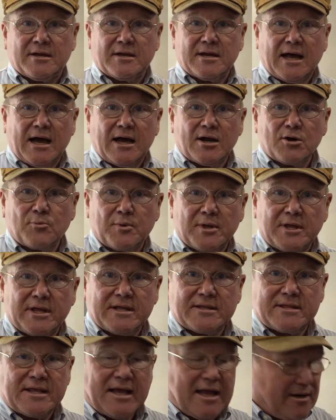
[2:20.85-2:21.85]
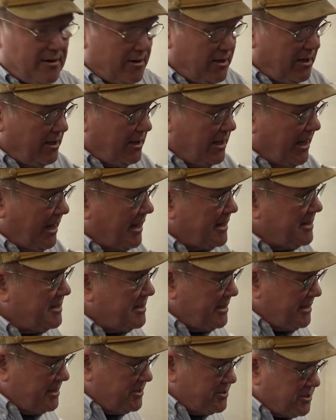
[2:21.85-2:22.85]
And how do we get that aligned
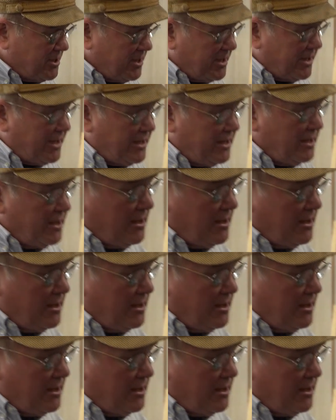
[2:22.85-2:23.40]
easily?